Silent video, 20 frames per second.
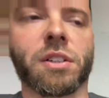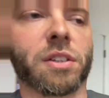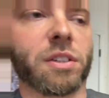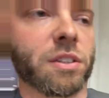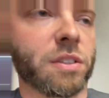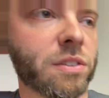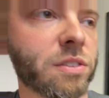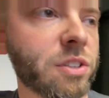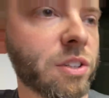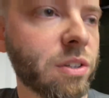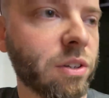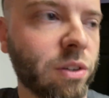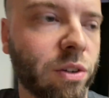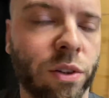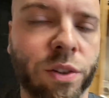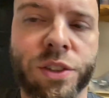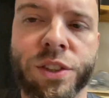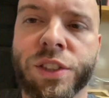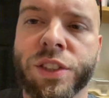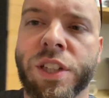So
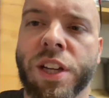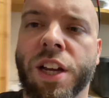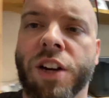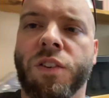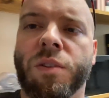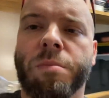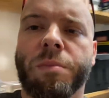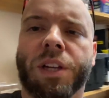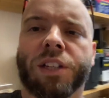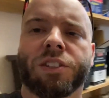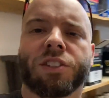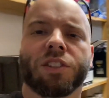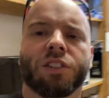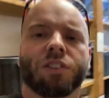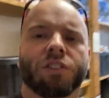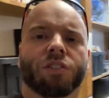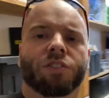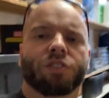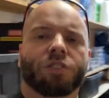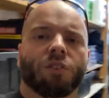this is kind of a messy
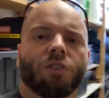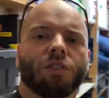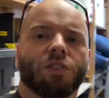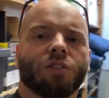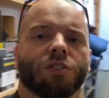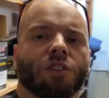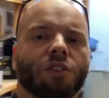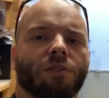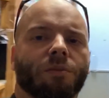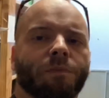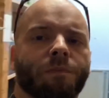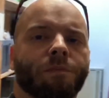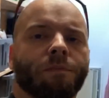little storage room.